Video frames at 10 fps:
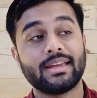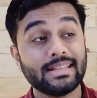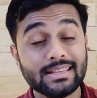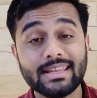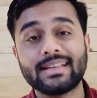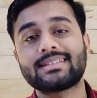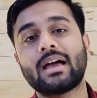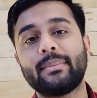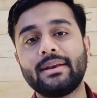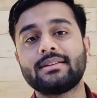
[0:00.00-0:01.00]
in the
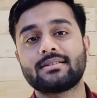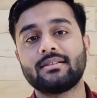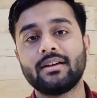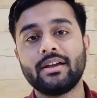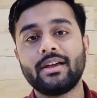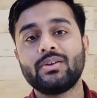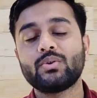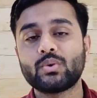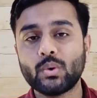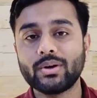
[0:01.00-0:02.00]
examination,
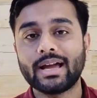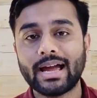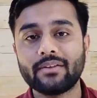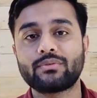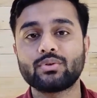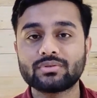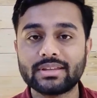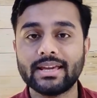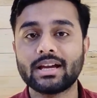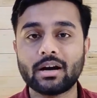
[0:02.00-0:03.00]
you don't have to
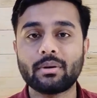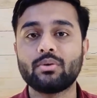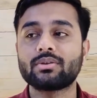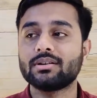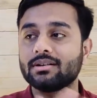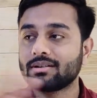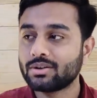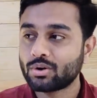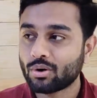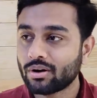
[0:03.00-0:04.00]
think about
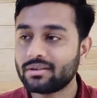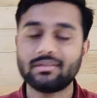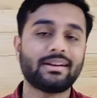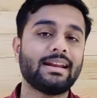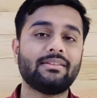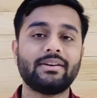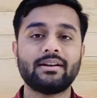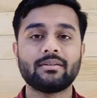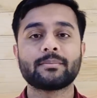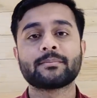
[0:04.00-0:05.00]

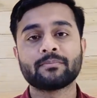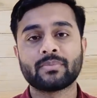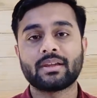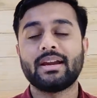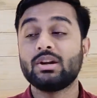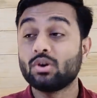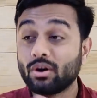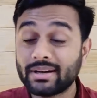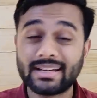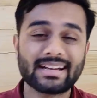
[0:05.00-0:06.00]
non-relevant,
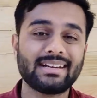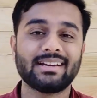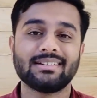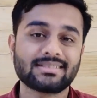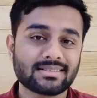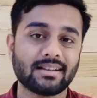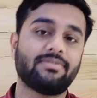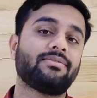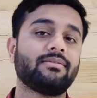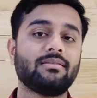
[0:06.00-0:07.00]
non-technical
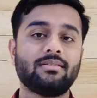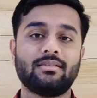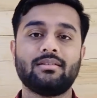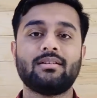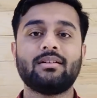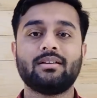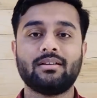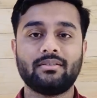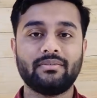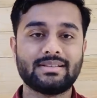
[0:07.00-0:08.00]
stuff,
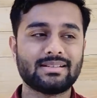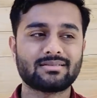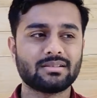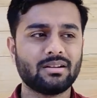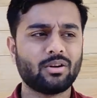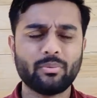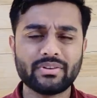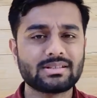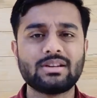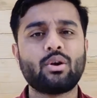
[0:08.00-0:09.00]
which is
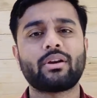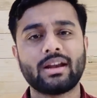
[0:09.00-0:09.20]
obviously not